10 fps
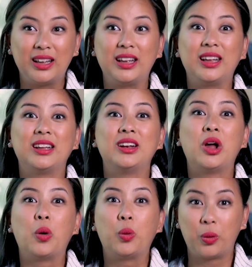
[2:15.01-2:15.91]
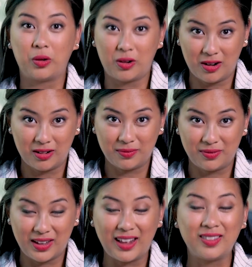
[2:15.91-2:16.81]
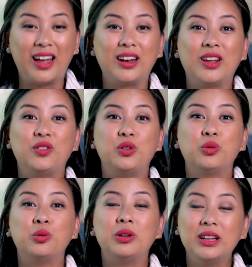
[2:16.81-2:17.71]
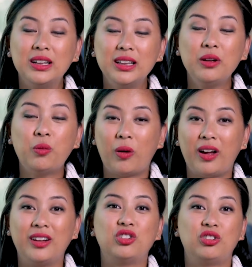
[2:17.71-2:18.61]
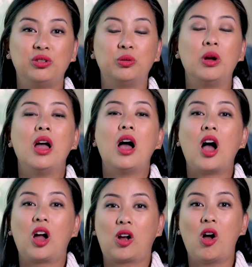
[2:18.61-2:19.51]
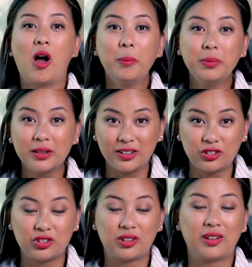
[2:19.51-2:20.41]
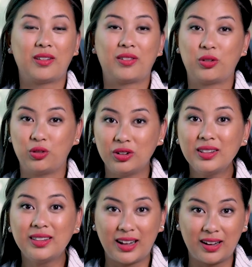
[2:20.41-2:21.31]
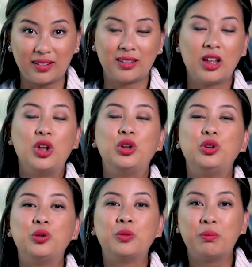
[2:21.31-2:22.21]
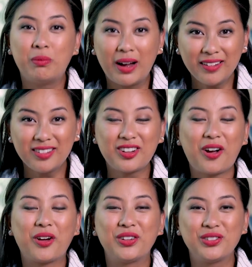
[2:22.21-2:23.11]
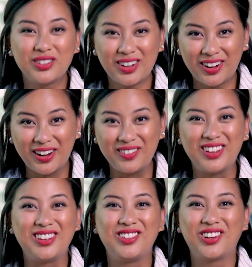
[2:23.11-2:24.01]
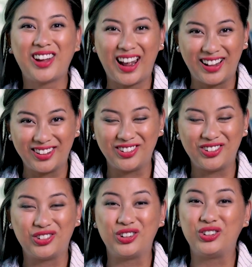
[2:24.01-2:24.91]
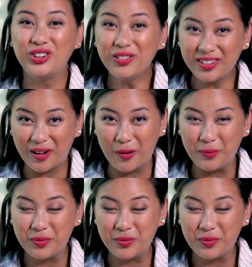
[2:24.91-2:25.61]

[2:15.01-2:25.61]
in order, and that if you really want to accomplish certain things, you must carve out time in your calendar to do so.